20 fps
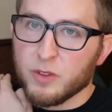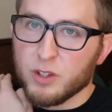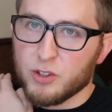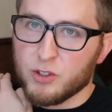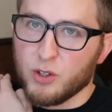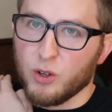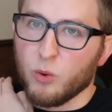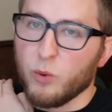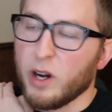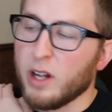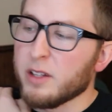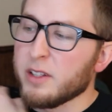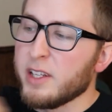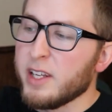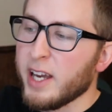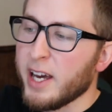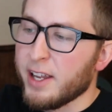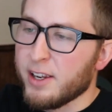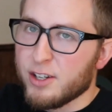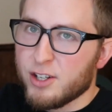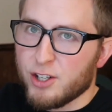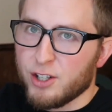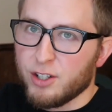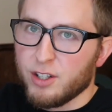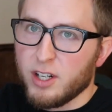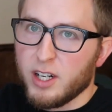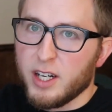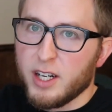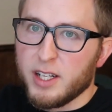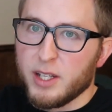So while he had a
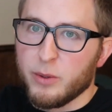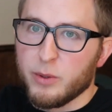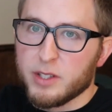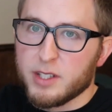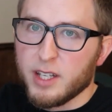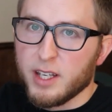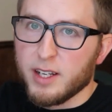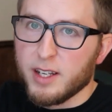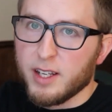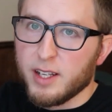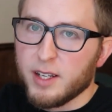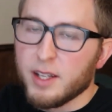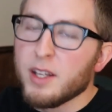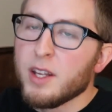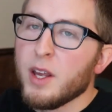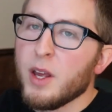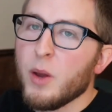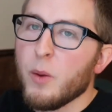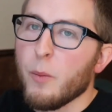shirt on, it was hidden.